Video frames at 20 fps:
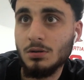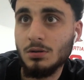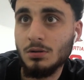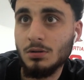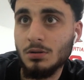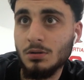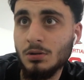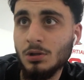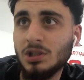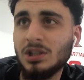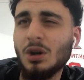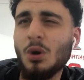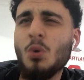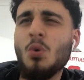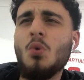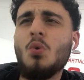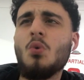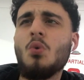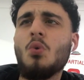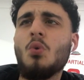Look at that.
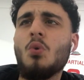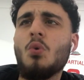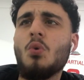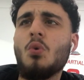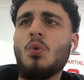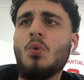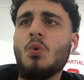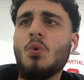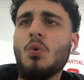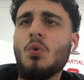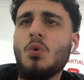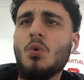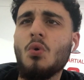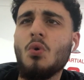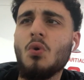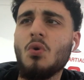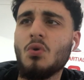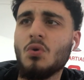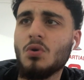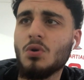
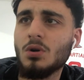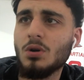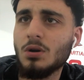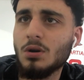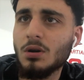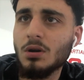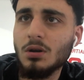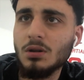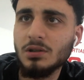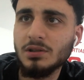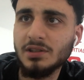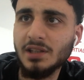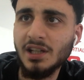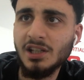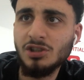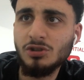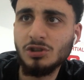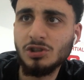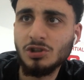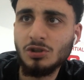Oh,
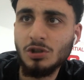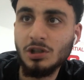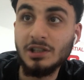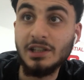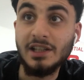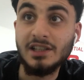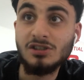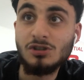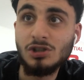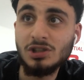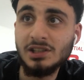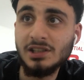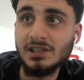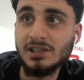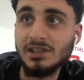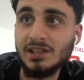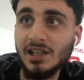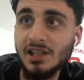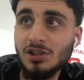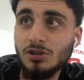dangerous. Yes, crossing
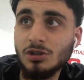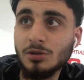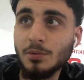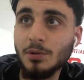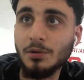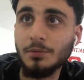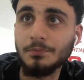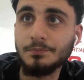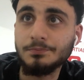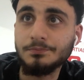is dangerous, bro.